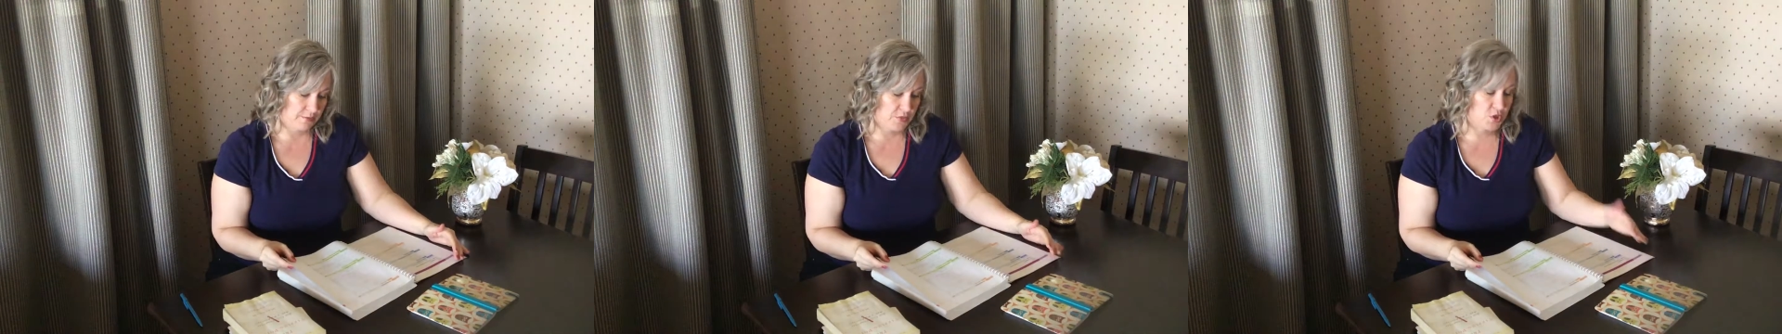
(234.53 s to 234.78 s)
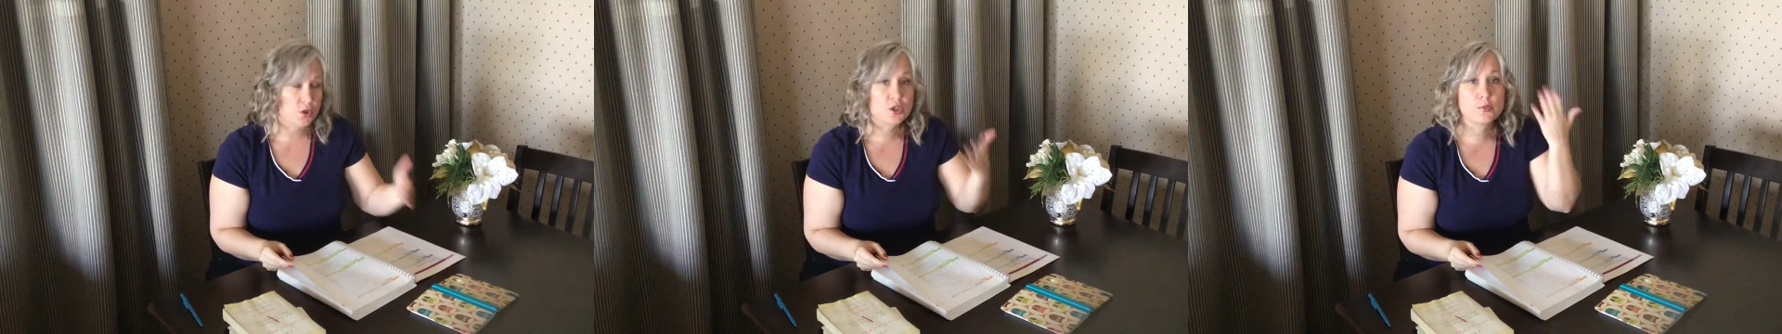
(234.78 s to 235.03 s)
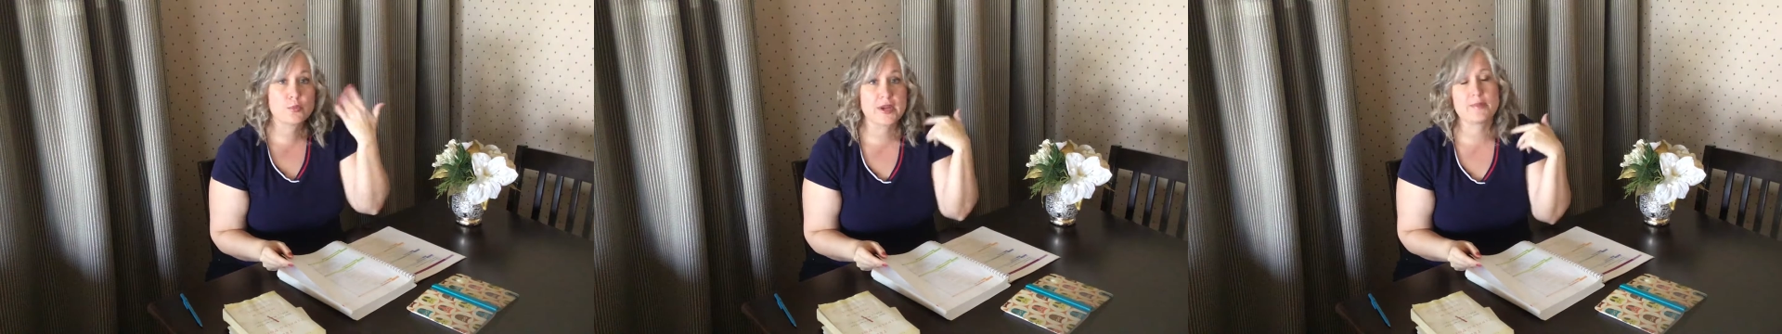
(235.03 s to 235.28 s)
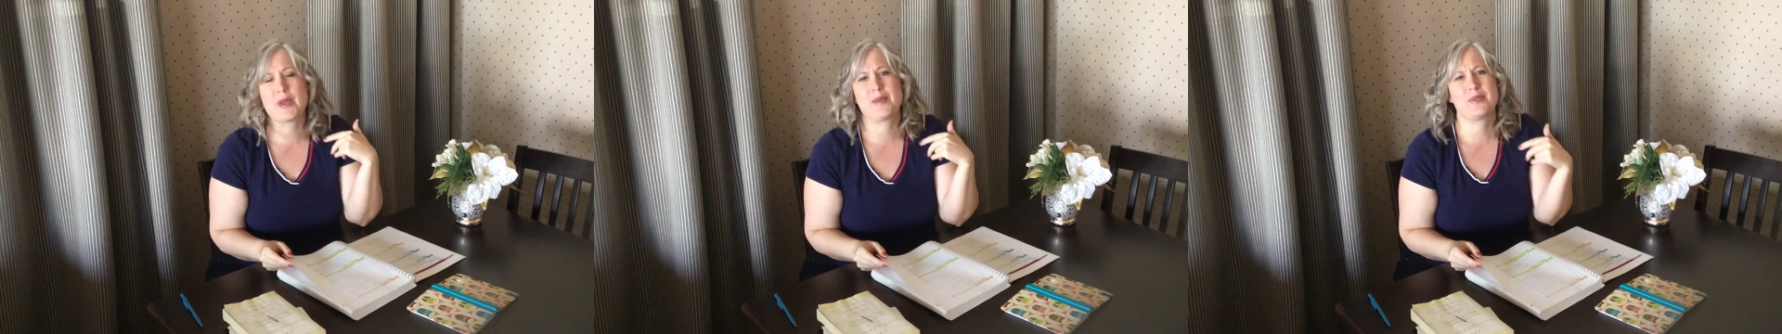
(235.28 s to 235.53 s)
So her
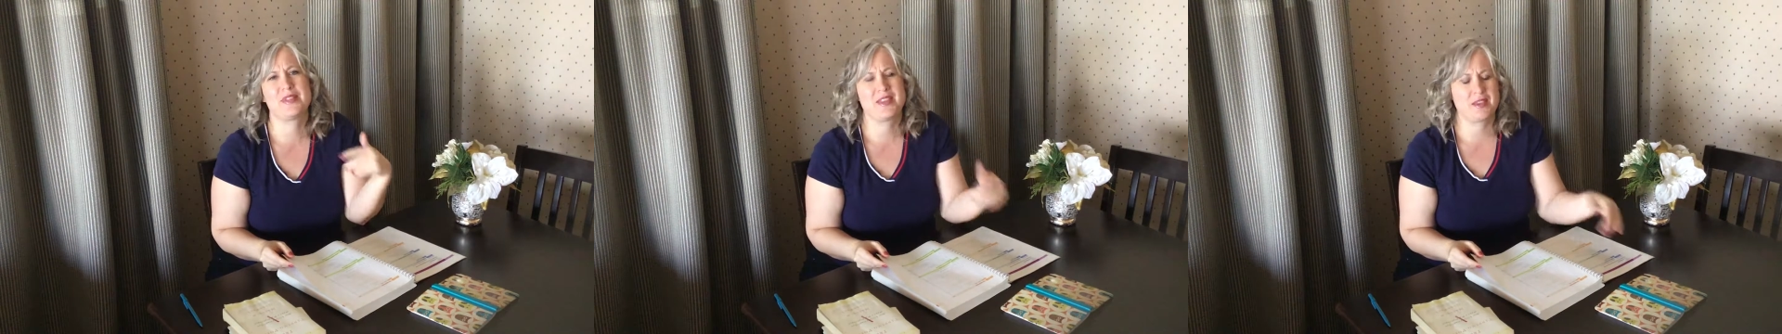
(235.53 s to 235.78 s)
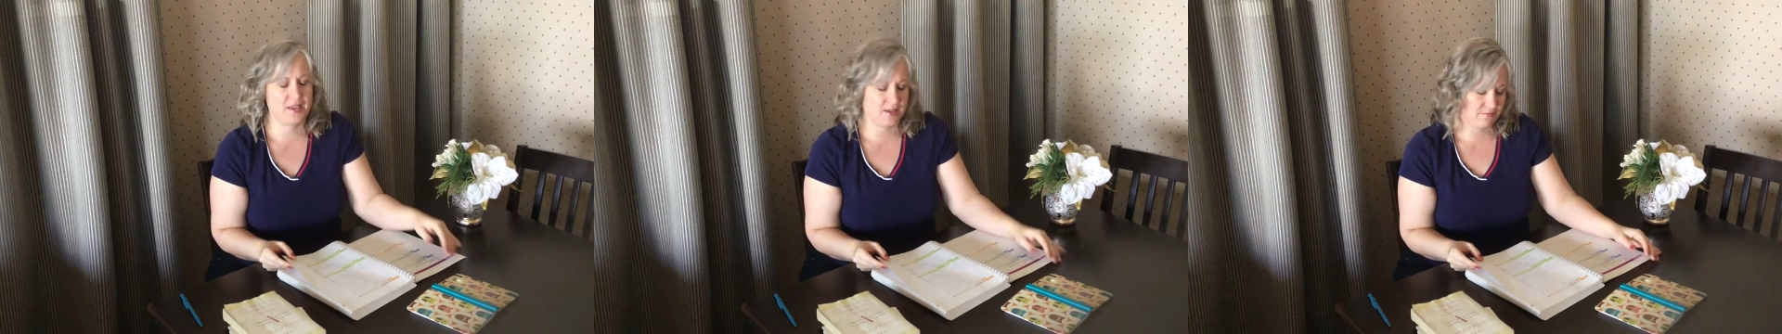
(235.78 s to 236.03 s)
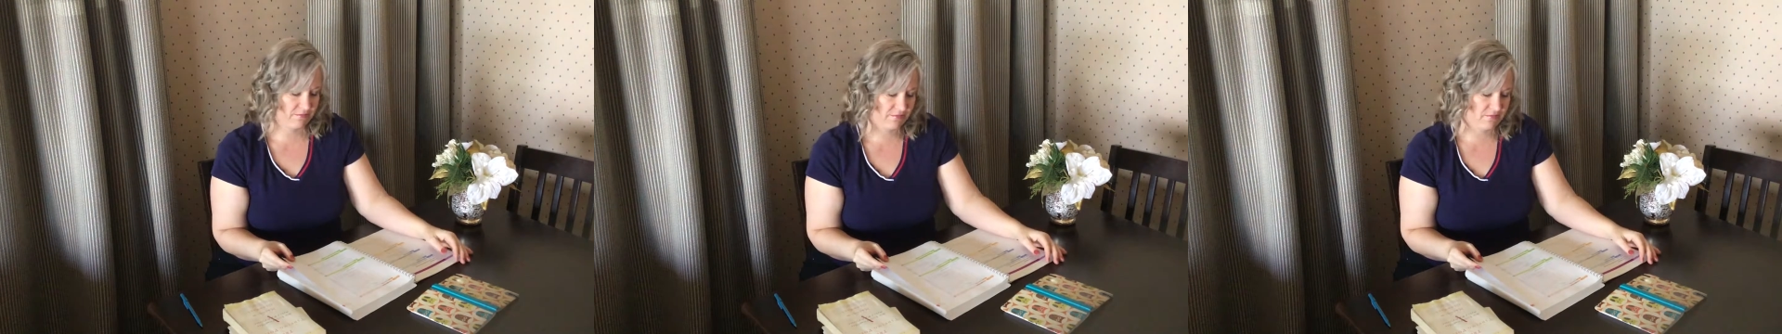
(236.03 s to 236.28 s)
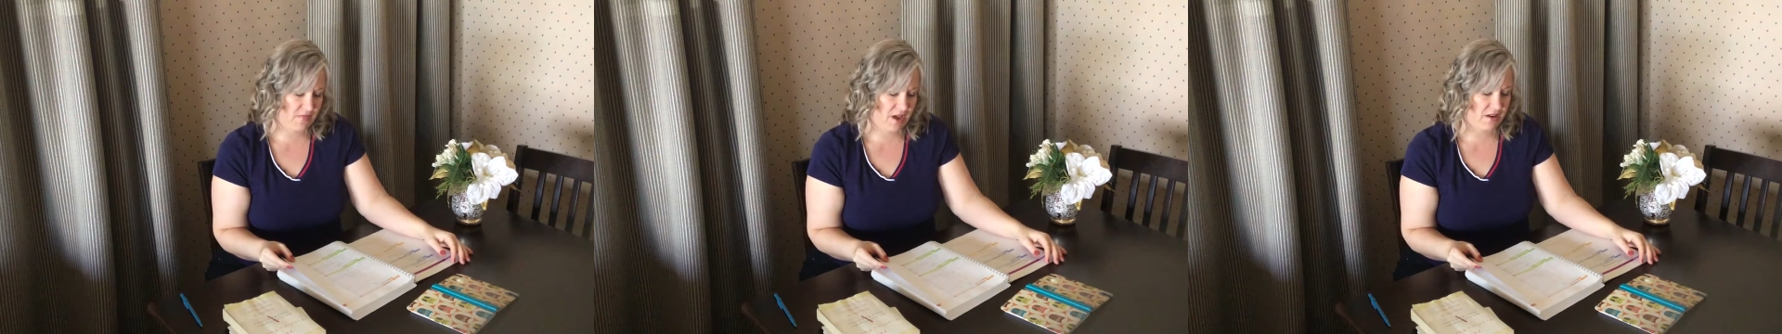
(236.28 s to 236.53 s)
brain might be thinking,
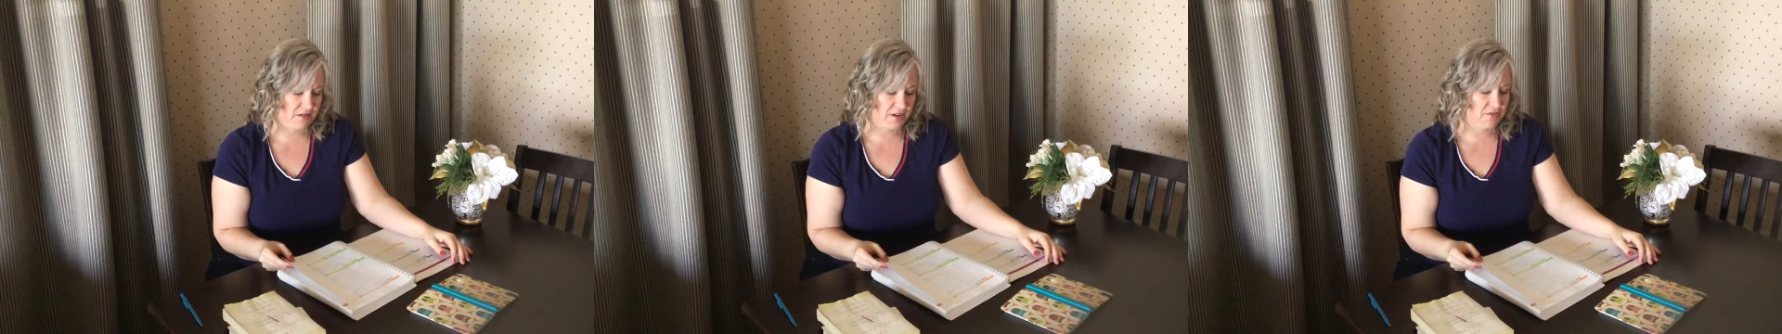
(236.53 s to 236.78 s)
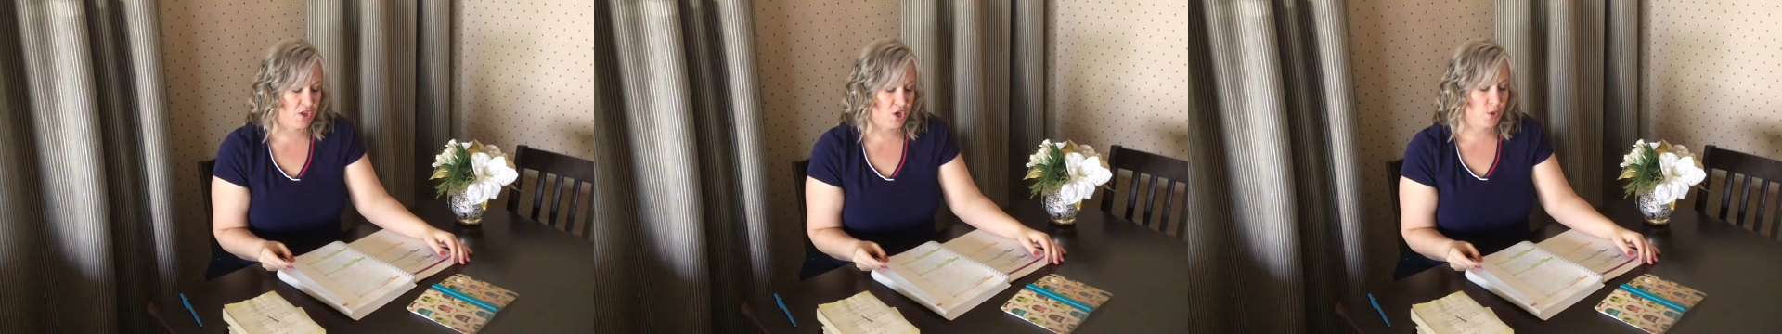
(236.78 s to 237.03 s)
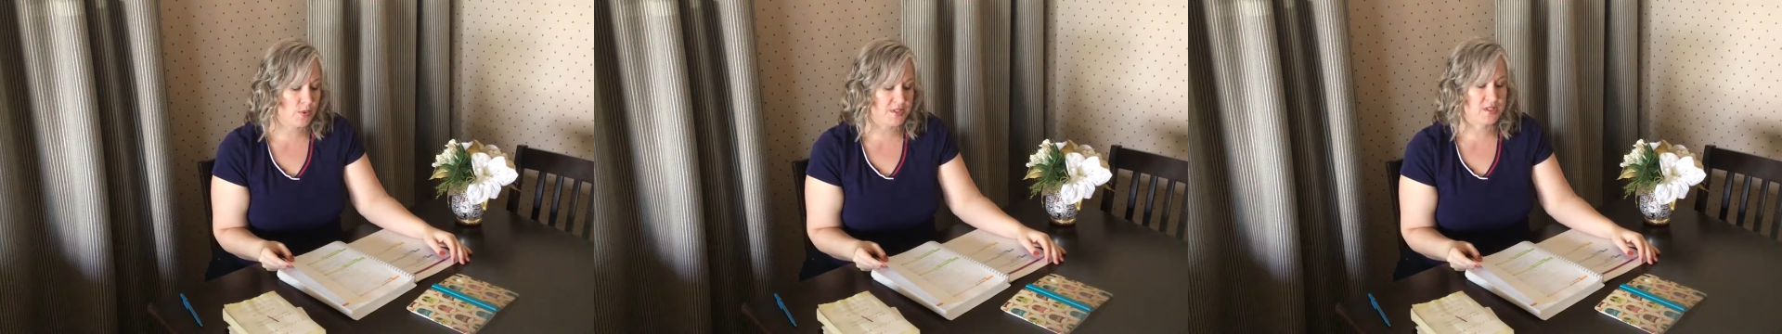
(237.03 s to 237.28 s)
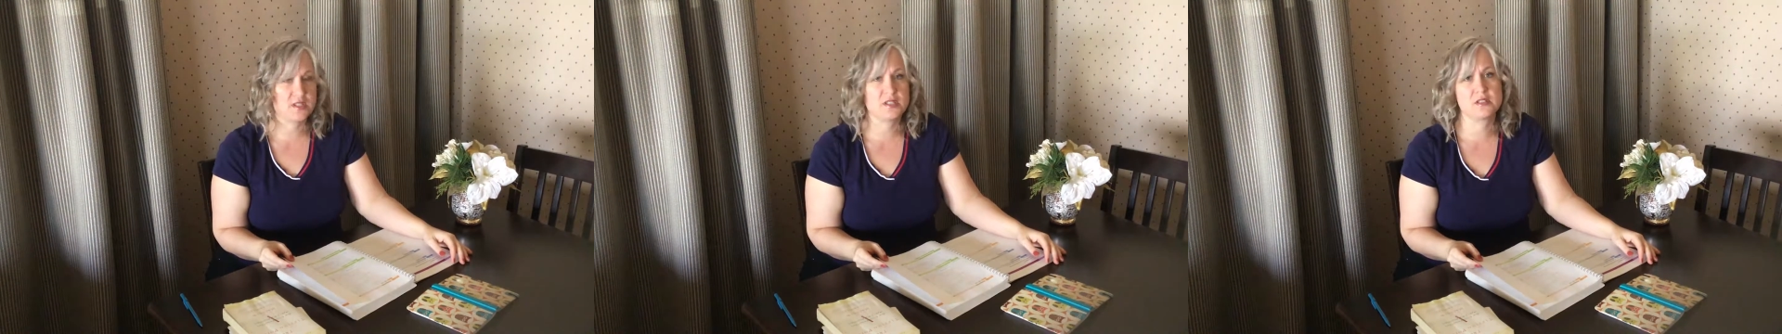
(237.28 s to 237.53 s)
I don't even know what
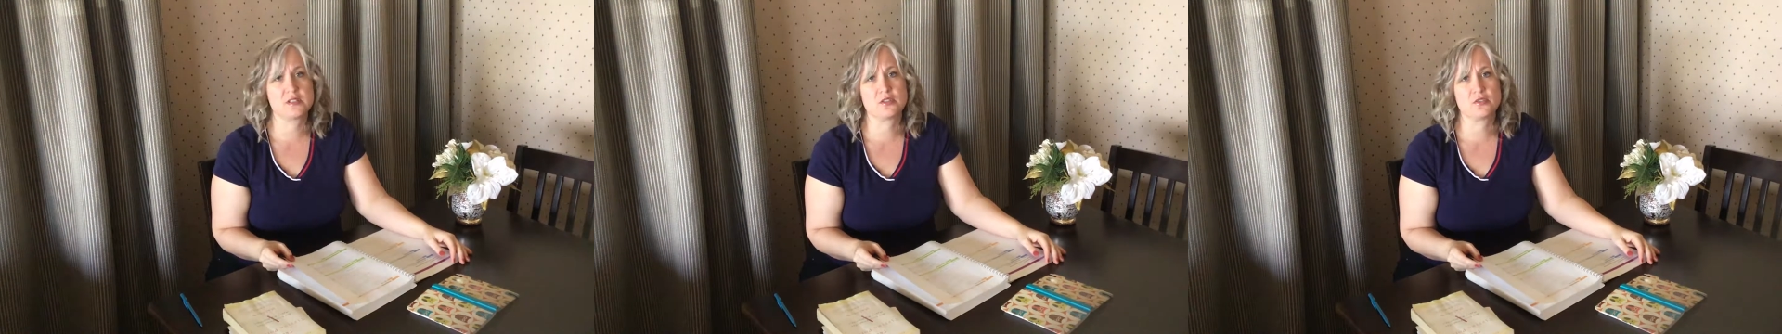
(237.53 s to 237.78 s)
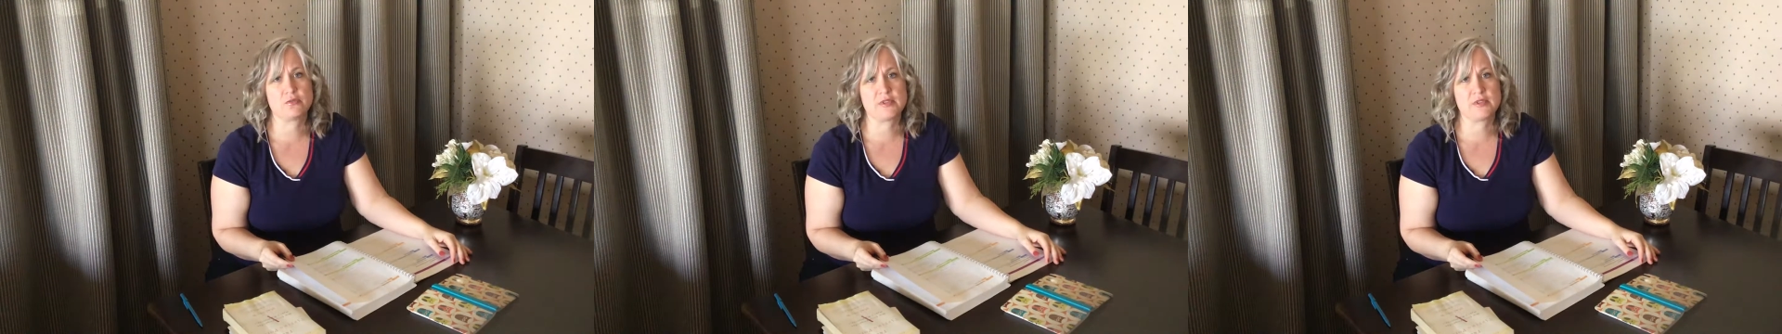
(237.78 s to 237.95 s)
statistical